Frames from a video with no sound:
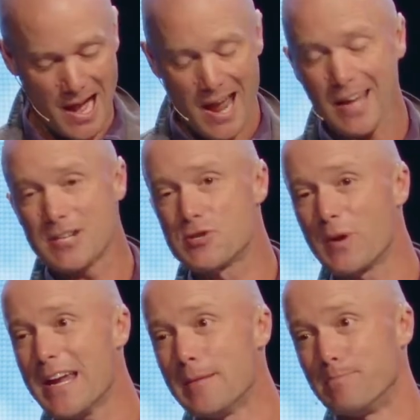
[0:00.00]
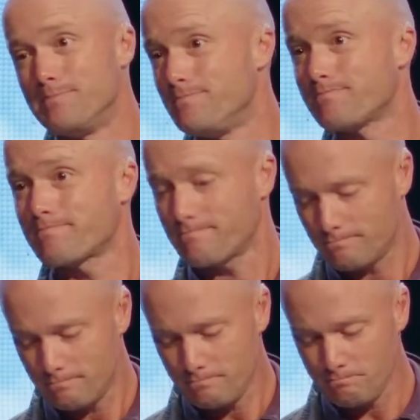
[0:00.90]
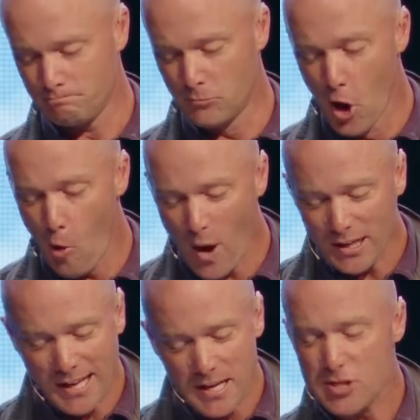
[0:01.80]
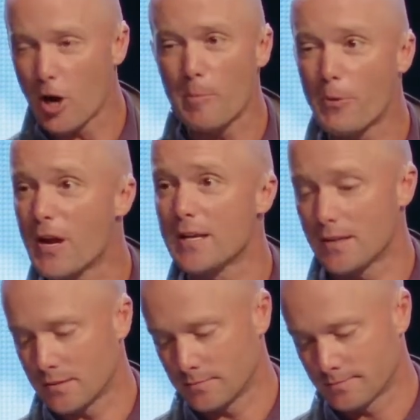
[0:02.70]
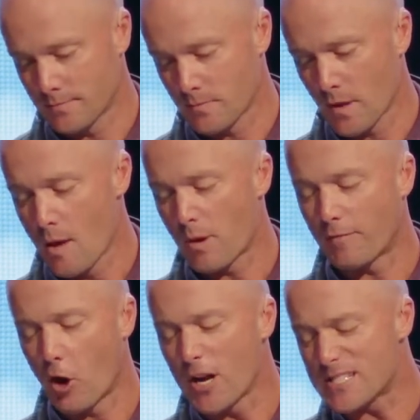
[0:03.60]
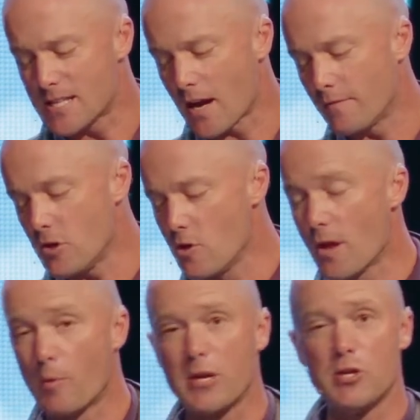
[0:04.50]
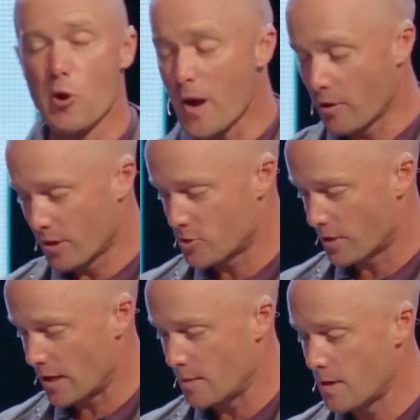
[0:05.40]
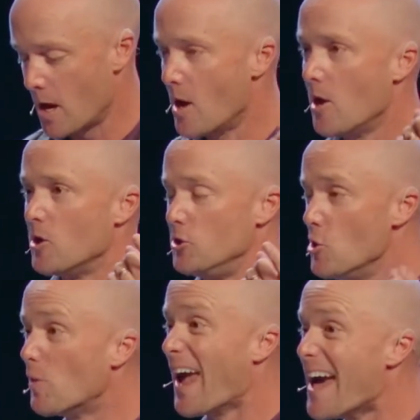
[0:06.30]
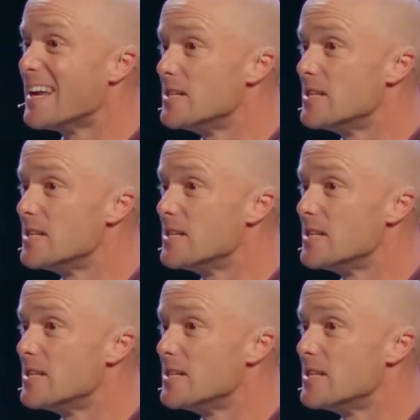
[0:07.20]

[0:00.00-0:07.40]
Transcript: I had a dream. No one can interpret, But I've heard it said of you that when you hear a dream, you can